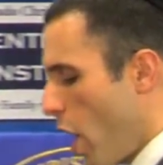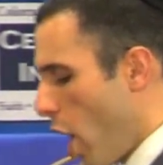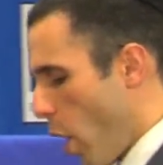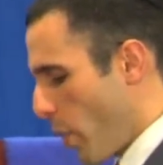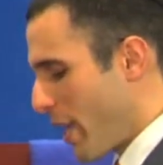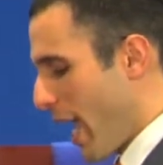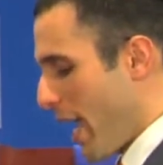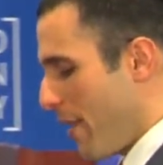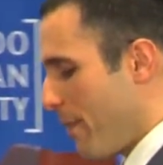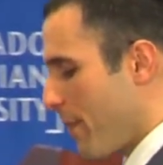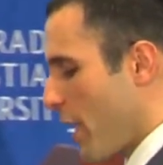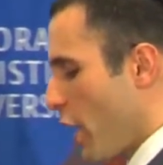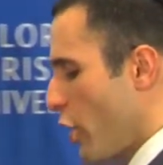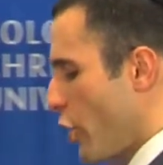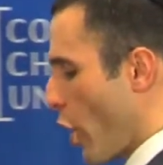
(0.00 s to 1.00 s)
Okay.
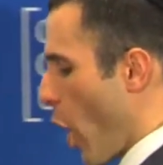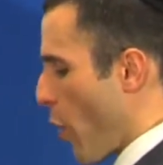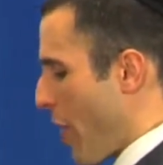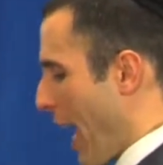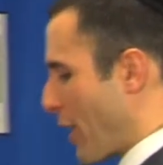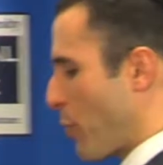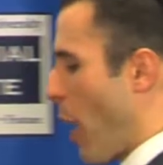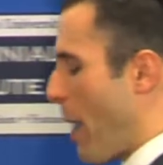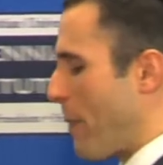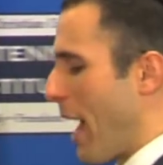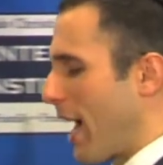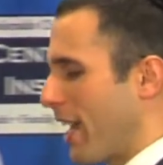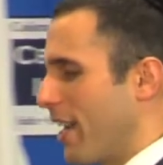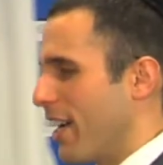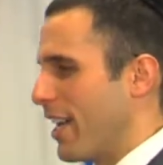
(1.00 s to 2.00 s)
So that's why I'm
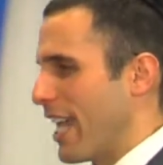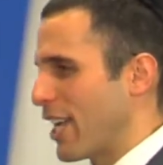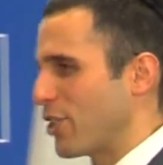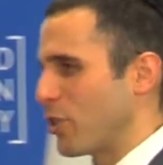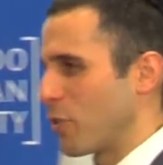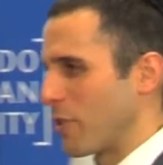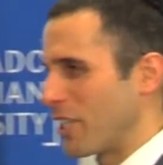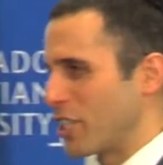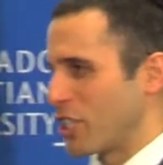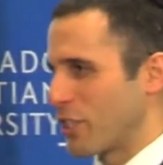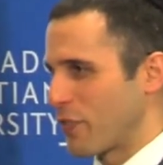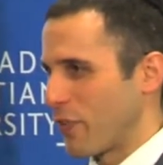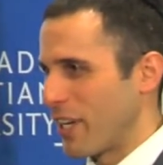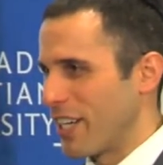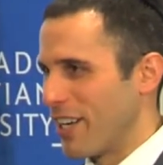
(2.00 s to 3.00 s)
not going to include
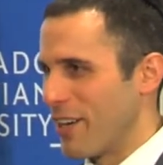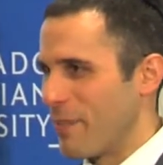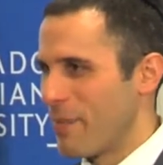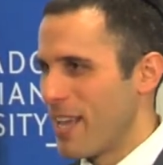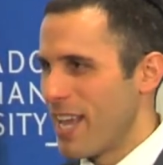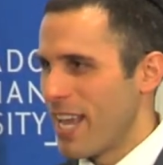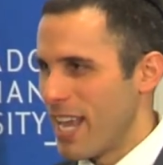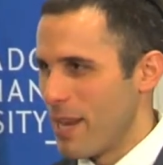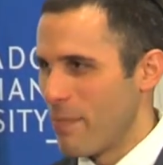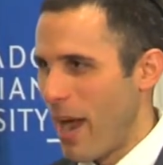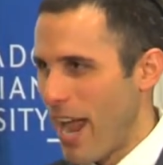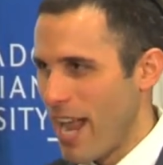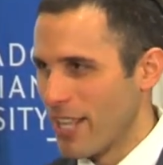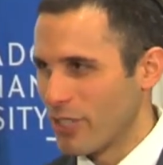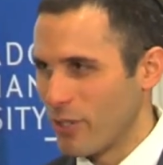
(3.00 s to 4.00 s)
religious freedom in
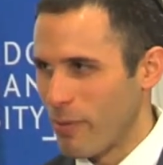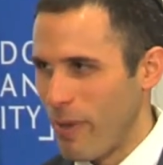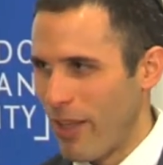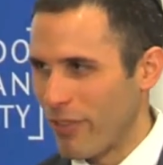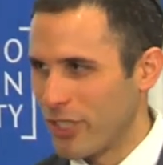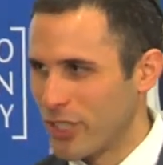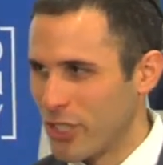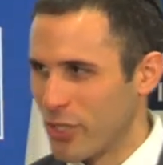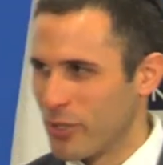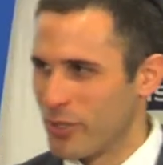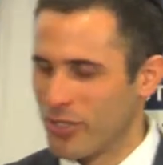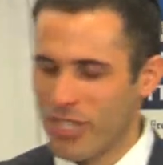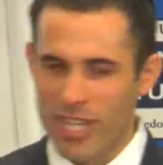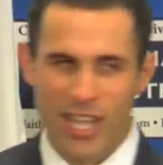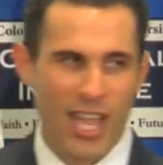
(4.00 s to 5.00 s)
my answer about the
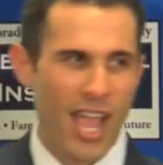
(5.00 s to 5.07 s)
Jews.